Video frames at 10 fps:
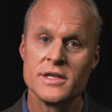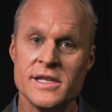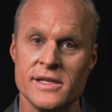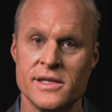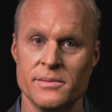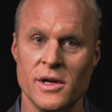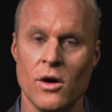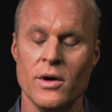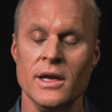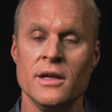system
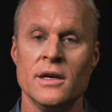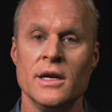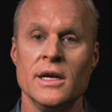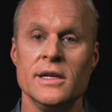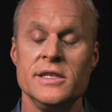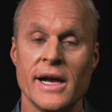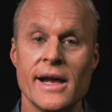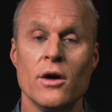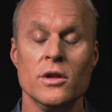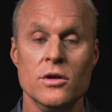going, check
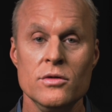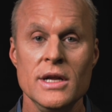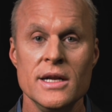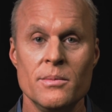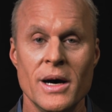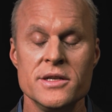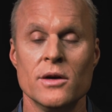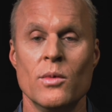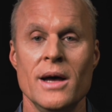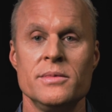out You Need a
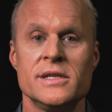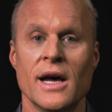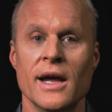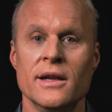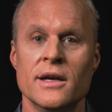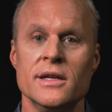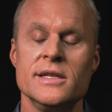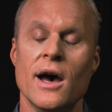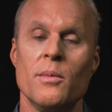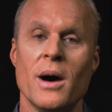Budget website
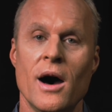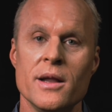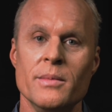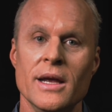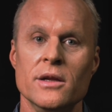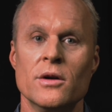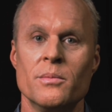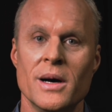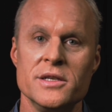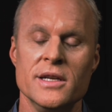to help automate your
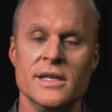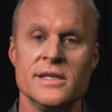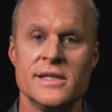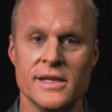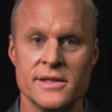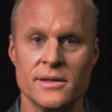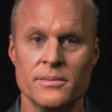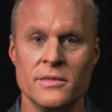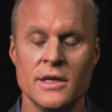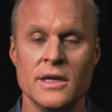budgeting
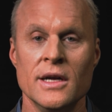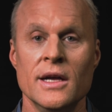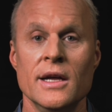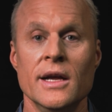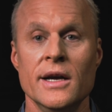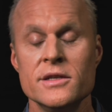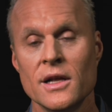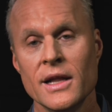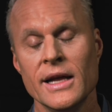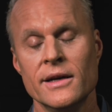system. Here's
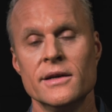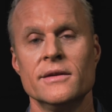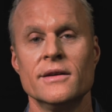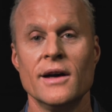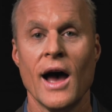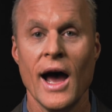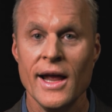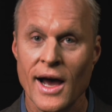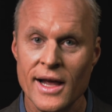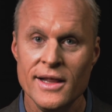a link. I
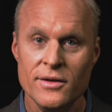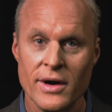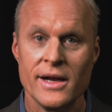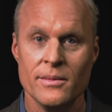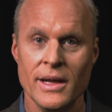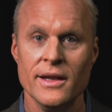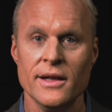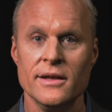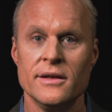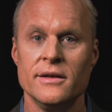highly recommend it.